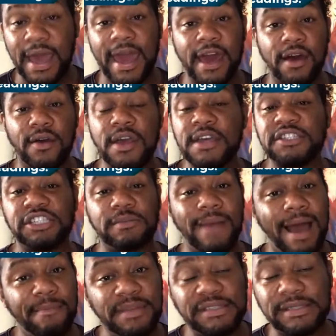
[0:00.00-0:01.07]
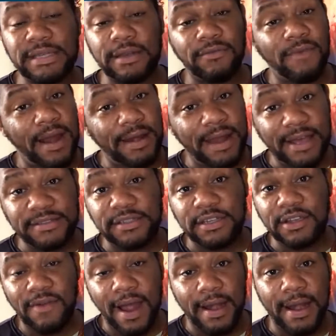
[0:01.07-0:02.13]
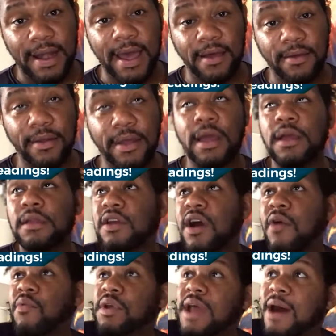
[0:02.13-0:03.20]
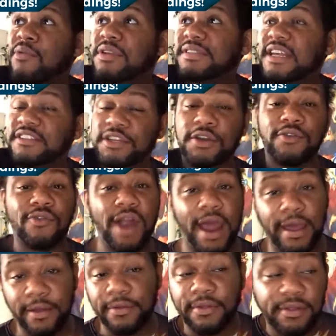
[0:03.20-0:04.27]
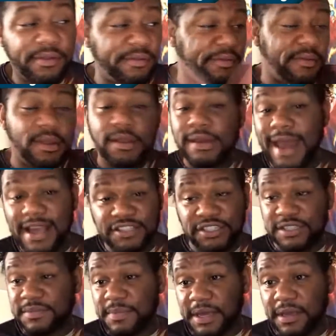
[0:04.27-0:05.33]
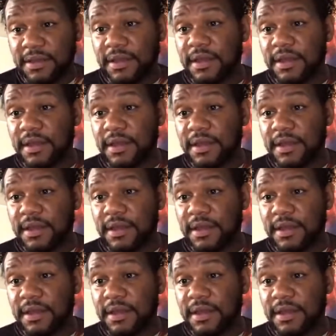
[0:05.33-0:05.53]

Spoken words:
Hell, she might be sitting right next to you right now. I want to say to the right. That's just me.